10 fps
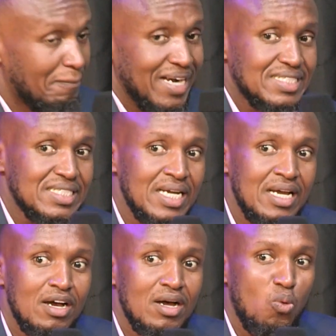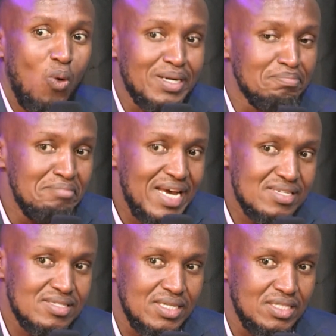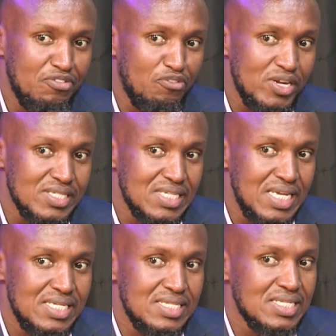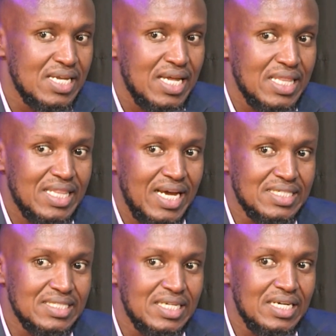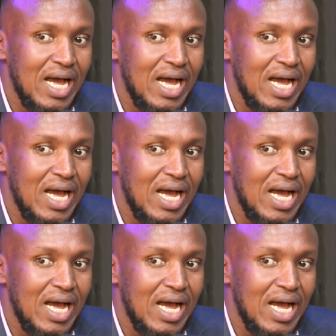But what makes the difference is that